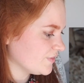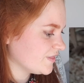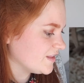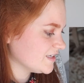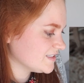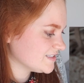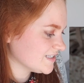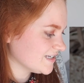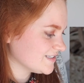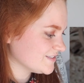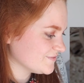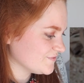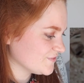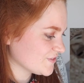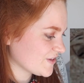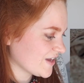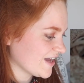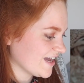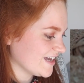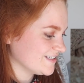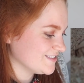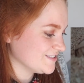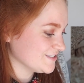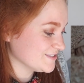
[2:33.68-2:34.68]
this end of the
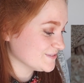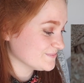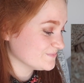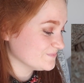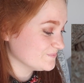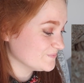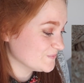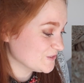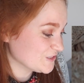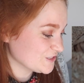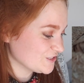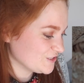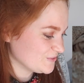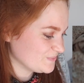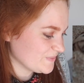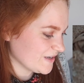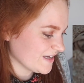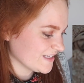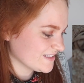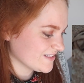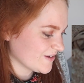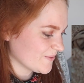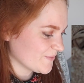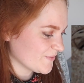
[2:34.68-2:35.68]
cage is much
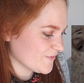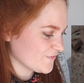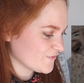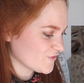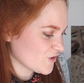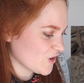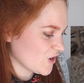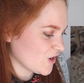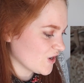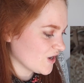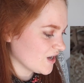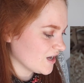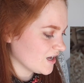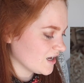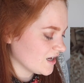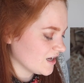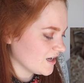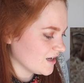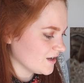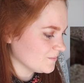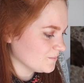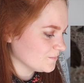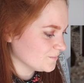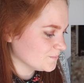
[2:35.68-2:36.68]
better. We've got
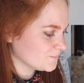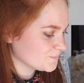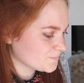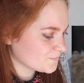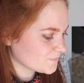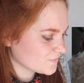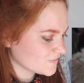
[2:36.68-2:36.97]
semi-deep